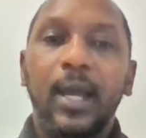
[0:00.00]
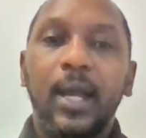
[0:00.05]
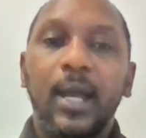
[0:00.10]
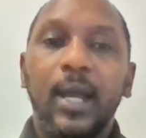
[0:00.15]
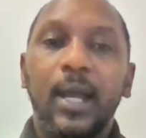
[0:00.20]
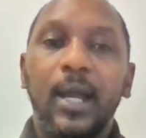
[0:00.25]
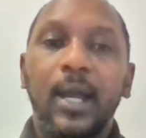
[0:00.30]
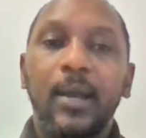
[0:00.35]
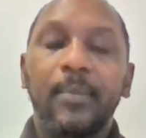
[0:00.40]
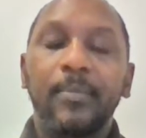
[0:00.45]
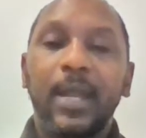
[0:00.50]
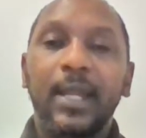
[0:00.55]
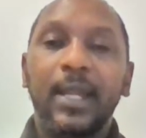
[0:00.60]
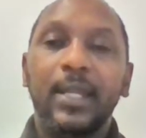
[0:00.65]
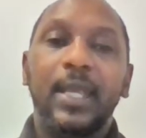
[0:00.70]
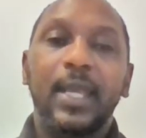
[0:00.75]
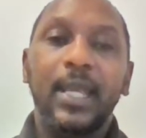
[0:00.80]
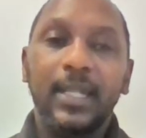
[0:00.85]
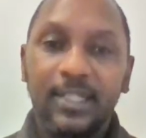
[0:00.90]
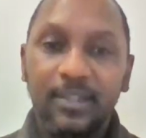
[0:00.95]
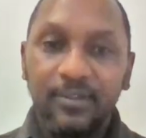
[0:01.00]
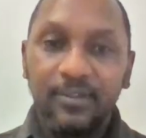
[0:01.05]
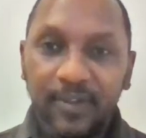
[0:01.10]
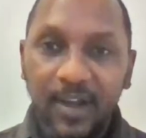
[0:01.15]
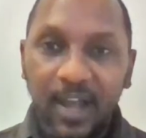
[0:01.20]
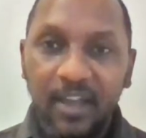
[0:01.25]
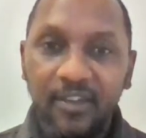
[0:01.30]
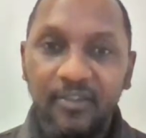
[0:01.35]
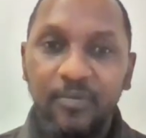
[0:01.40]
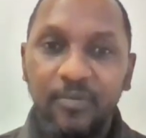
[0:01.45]
now the
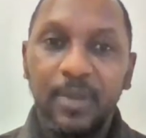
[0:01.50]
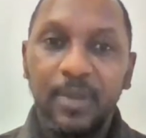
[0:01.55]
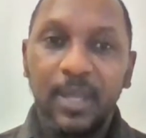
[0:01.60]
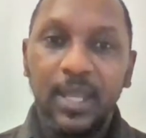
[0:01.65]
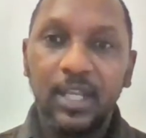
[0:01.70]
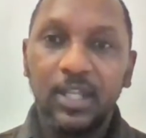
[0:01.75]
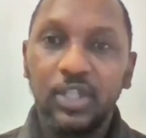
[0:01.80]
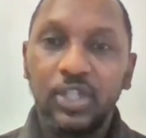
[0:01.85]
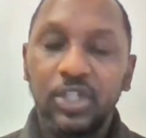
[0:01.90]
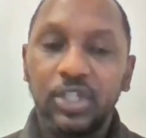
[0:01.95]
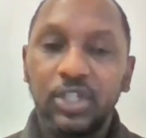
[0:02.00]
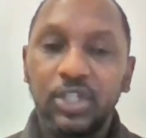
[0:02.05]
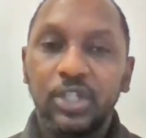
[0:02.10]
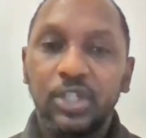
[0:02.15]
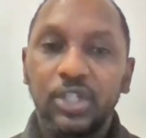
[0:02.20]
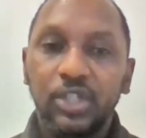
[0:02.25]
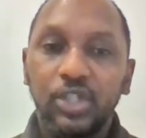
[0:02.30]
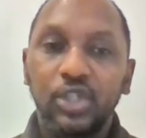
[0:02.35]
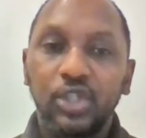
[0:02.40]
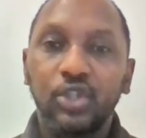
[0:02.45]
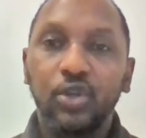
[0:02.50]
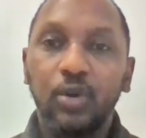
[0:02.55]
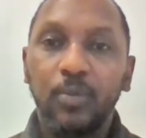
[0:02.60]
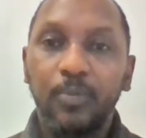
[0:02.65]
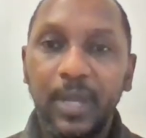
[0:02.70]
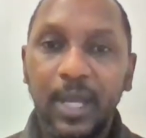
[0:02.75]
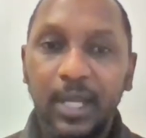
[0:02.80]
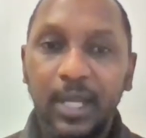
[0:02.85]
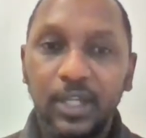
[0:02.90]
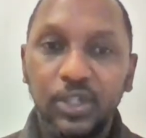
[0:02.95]
85-page
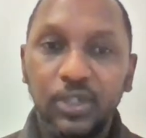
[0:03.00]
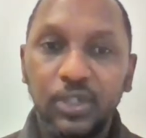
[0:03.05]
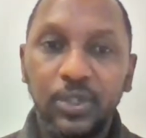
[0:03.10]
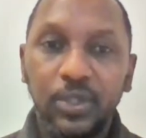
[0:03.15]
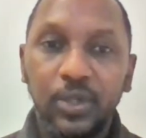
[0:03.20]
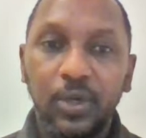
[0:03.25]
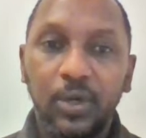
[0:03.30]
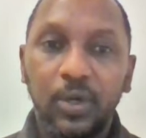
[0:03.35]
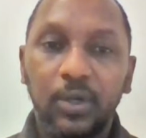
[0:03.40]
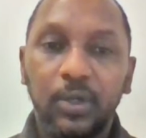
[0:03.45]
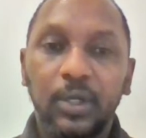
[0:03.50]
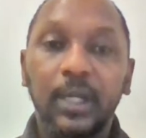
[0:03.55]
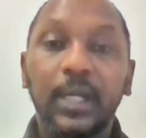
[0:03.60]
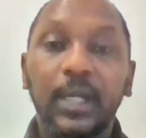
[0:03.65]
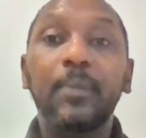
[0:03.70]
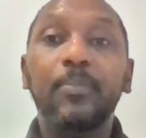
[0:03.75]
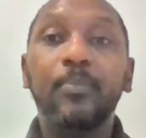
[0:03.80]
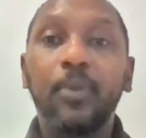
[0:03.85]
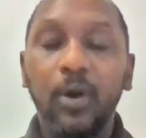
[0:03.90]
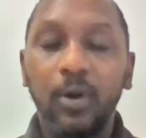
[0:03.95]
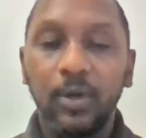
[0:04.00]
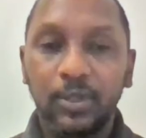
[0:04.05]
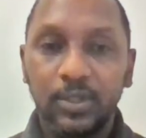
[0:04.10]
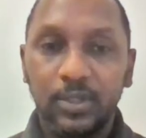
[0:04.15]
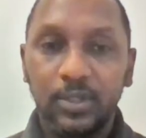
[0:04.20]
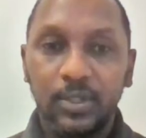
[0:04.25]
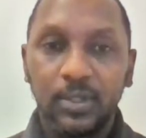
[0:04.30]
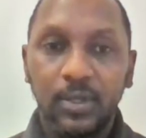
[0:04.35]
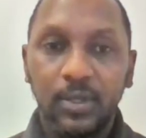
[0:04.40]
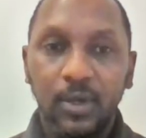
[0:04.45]
European Union
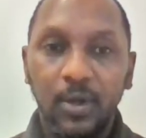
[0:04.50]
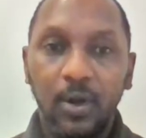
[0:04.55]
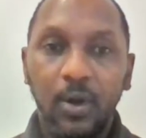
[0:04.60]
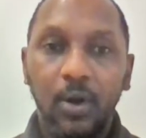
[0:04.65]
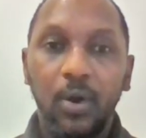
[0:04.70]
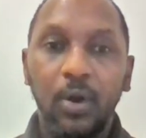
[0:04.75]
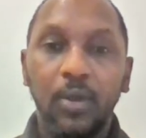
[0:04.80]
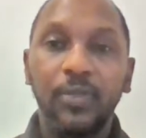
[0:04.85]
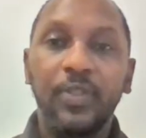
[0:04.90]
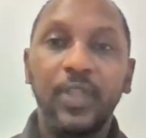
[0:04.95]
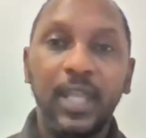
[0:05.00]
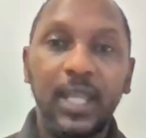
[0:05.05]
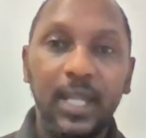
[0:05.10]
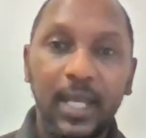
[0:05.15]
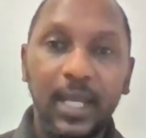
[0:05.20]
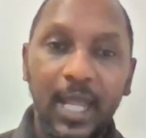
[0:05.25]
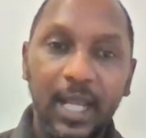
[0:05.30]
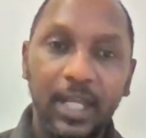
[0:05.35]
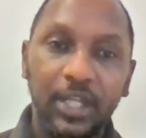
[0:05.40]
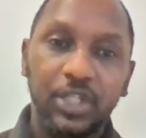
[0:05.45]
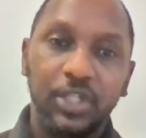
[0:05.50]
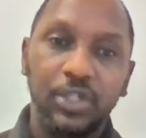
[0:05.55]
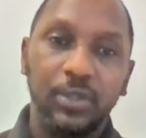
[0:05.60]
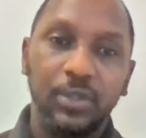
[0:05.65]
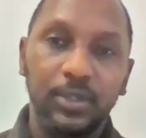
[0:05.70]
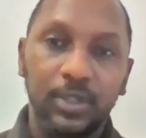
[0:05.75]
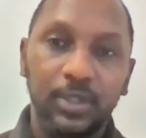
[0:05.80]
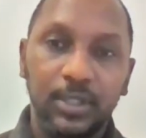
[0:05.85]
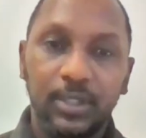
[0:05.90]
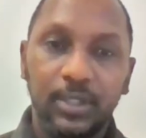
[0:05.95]
report on the
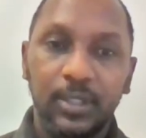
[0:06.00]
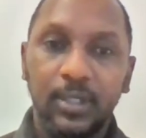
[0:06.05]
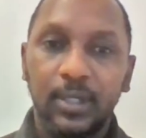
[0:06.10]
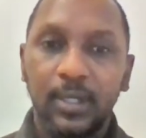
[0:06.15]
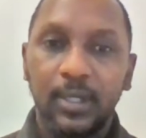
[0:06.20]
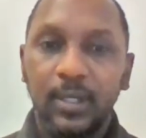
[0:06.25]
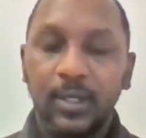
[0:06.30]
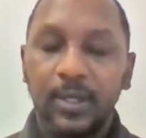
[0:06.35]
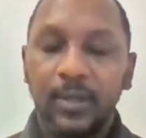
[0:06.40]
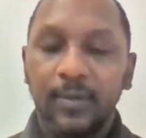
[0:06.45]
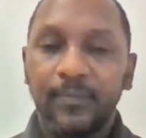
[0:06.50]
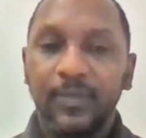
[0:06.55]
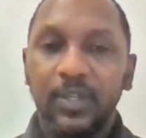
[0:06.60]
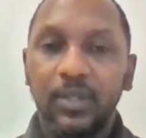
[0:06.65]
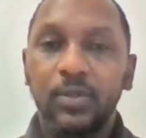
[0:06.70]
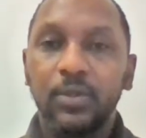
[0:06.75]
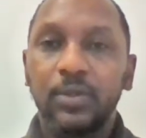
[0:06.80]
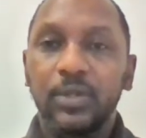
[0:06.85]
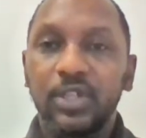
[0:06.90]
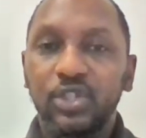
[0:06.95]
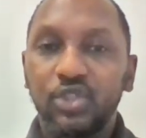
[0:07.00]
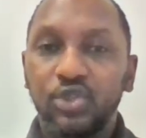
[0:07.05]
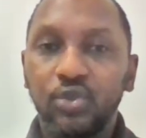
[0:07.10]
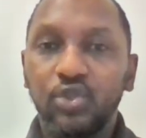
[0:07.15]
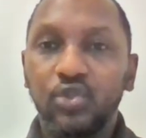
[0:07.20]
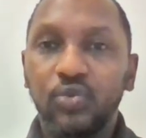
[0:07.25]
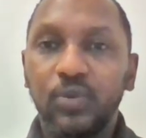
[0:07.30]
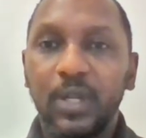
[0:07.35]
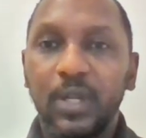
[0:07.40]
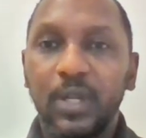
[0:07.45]
elections, the
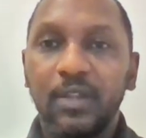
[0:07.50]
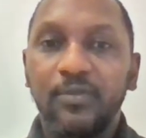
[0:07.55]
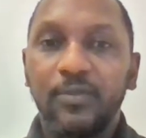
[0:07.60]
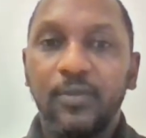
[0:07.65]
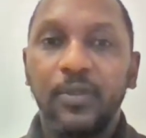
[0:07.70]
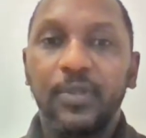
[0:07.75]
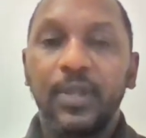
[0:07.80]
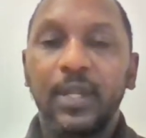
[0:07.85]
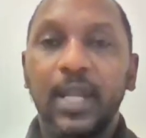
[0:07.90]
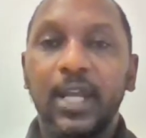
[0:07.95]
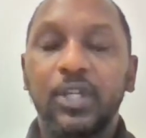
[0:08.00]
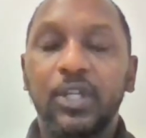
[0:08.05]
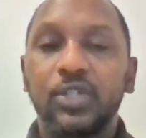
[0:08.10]
June 24th